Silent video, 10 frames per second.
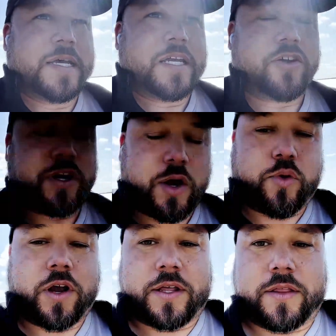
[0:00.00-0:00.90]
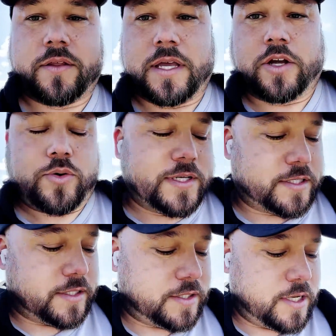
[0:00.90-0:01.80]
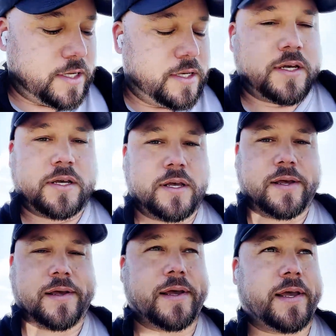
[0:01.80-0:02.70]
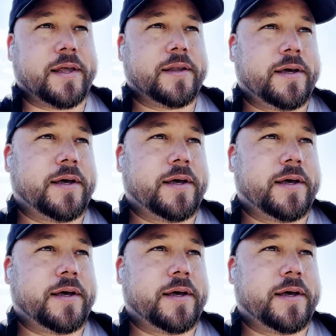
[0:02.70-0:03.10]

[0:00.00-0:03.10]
your net worth increases and